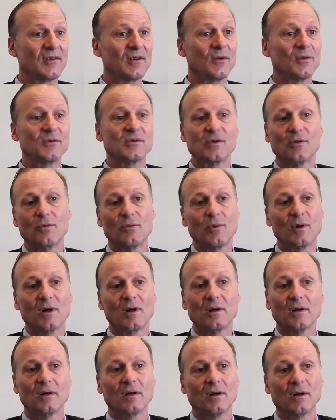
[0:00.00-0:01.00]
those who
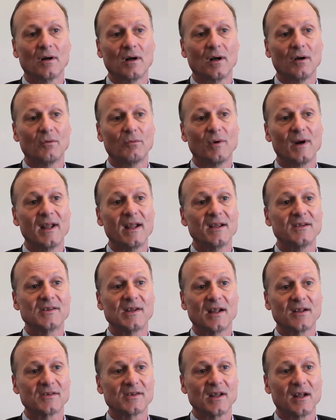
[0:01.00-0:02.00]
were
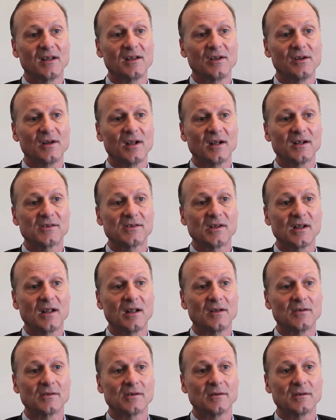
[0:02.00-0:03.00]
raised outside the United
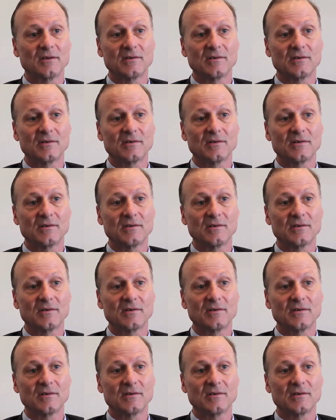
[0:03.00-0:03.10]
States.